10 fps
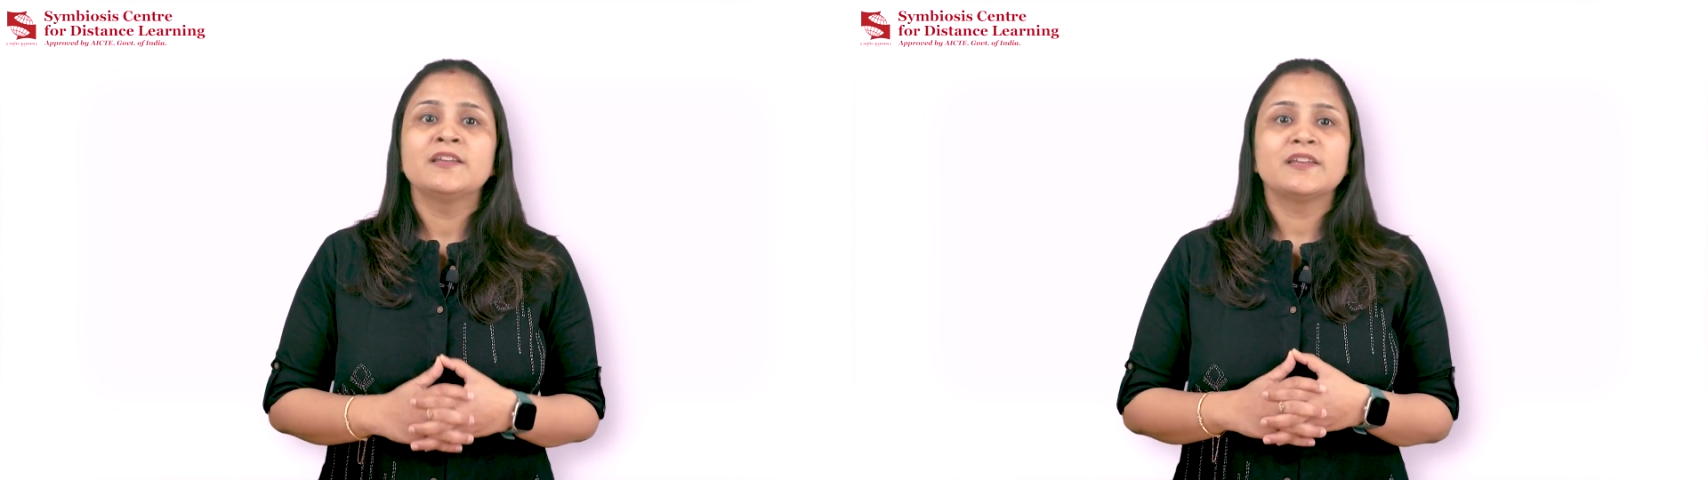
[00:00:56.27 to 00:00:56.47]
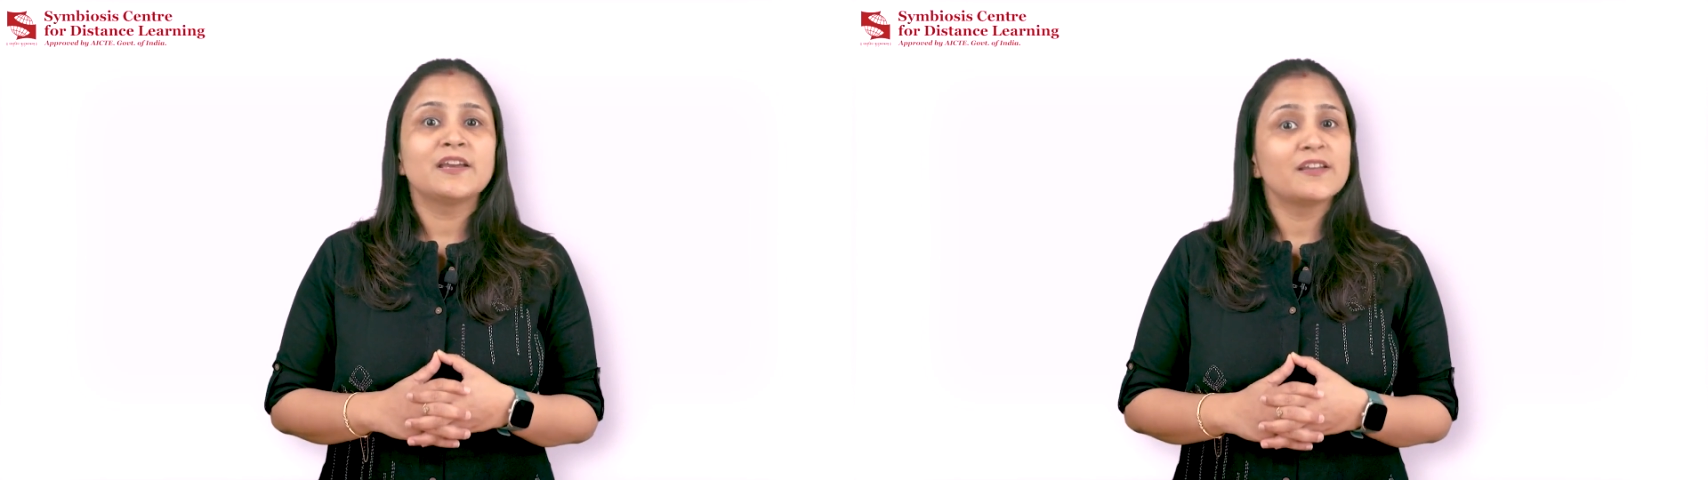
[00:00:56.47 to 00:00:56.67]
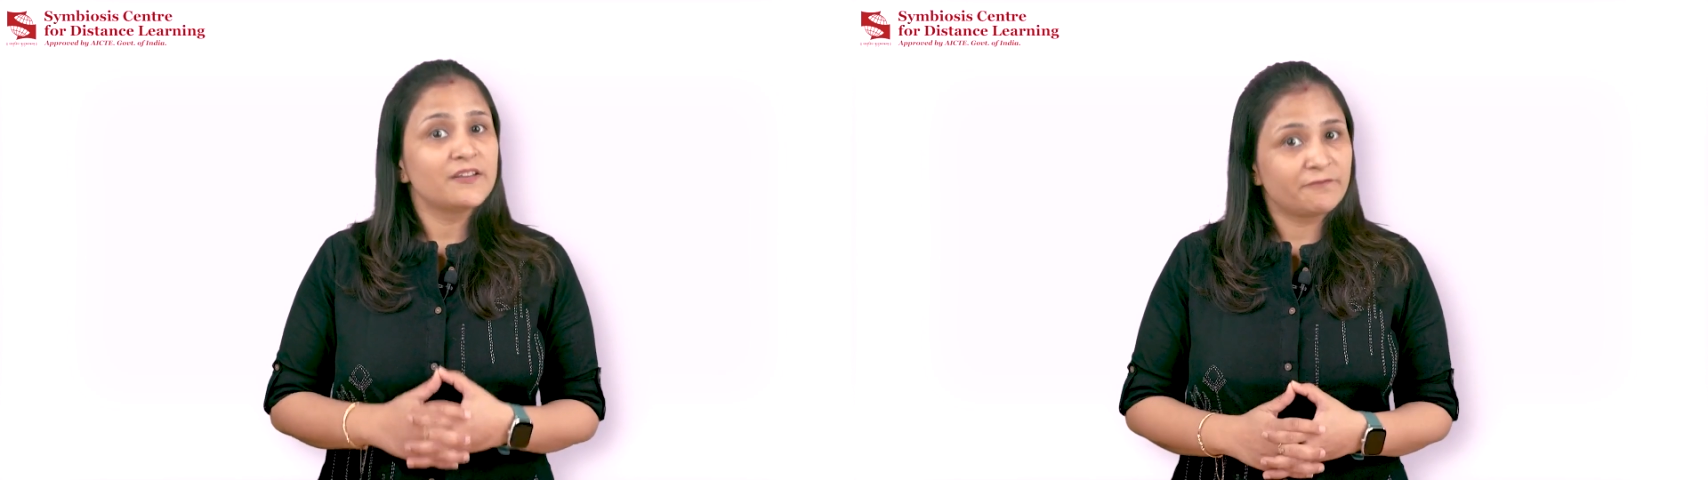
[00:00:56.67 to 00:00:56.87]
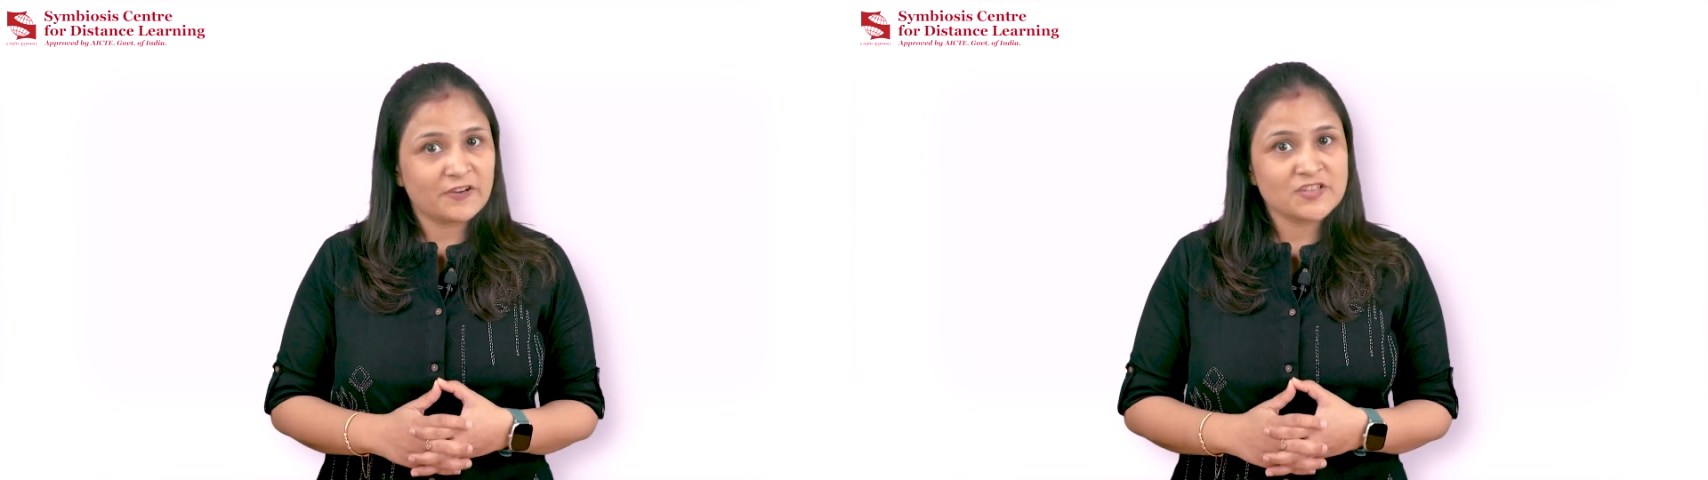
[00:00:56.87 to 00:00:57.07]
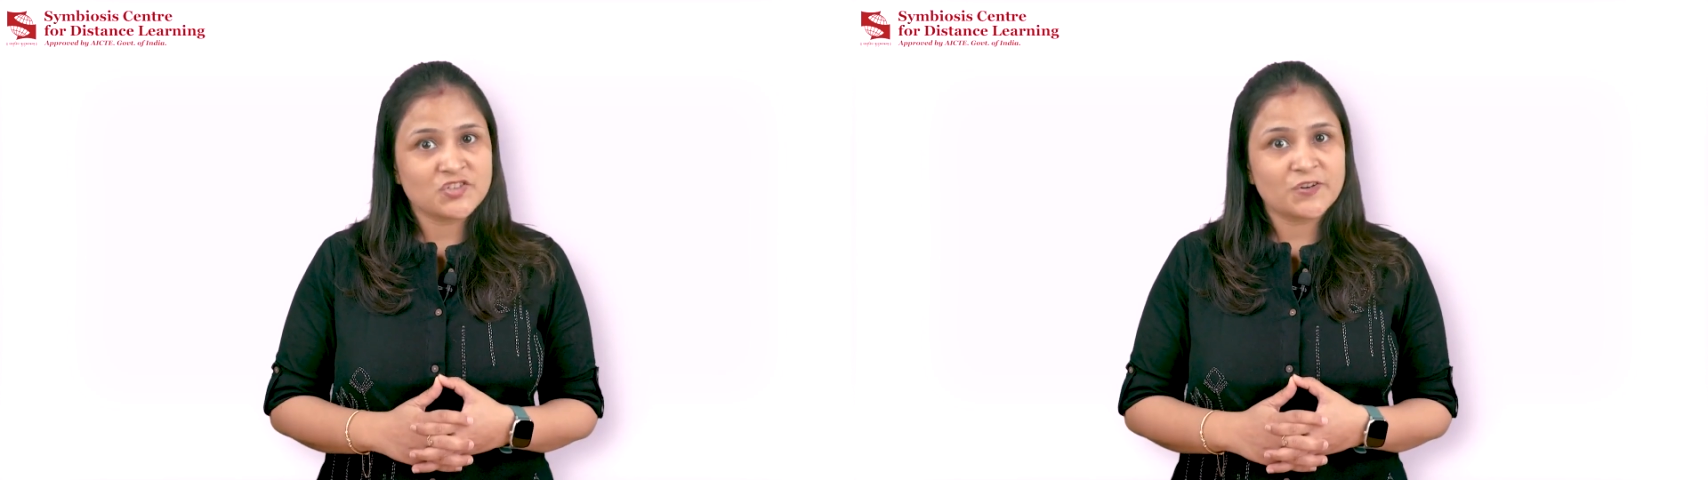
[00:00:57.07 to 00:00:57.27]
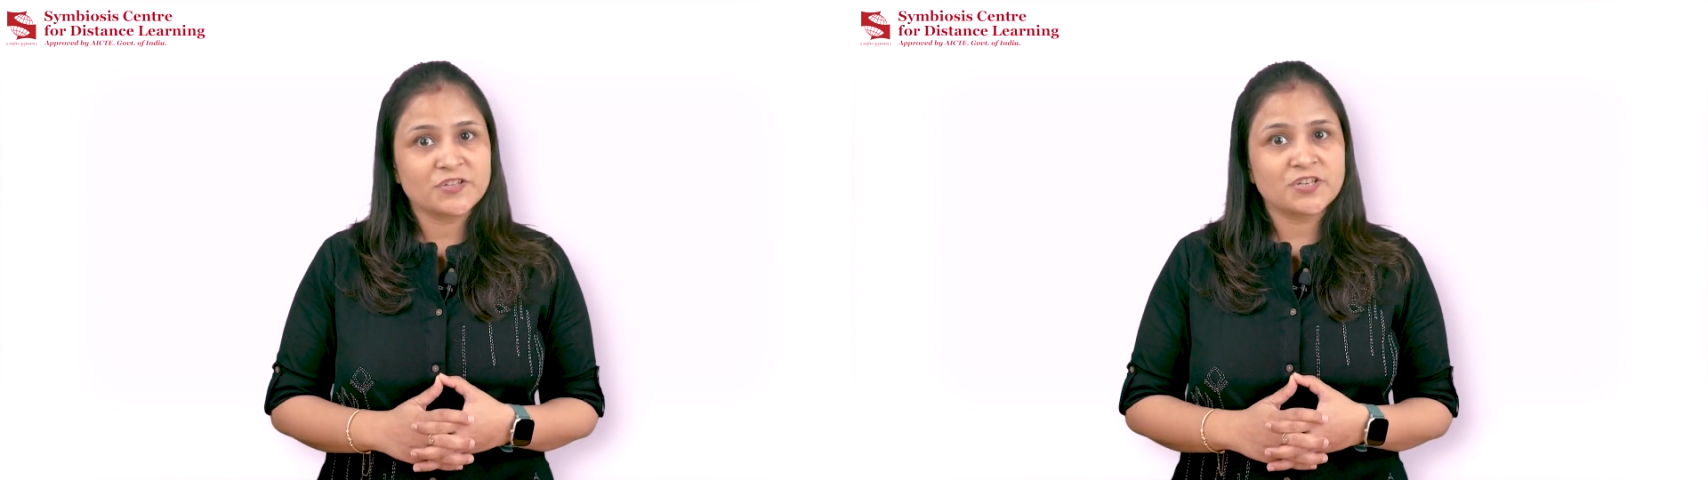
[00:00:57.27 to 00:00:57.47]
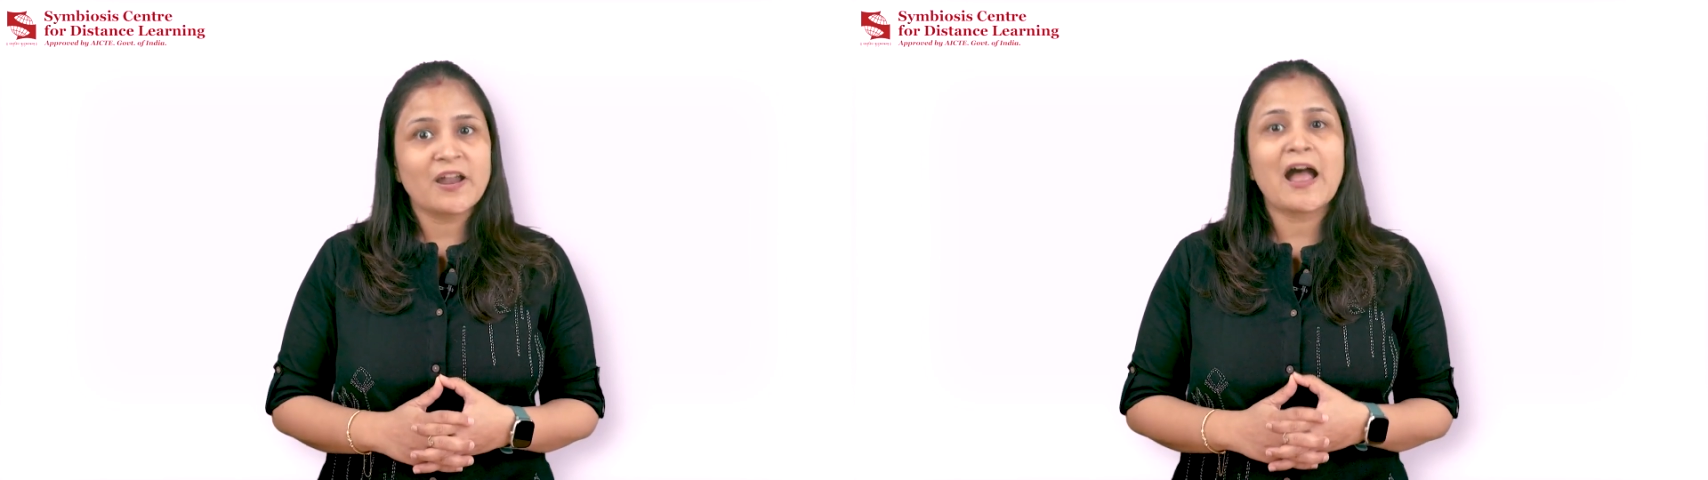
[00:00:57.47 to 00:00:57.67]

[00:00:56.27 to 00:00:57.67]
their infrastructure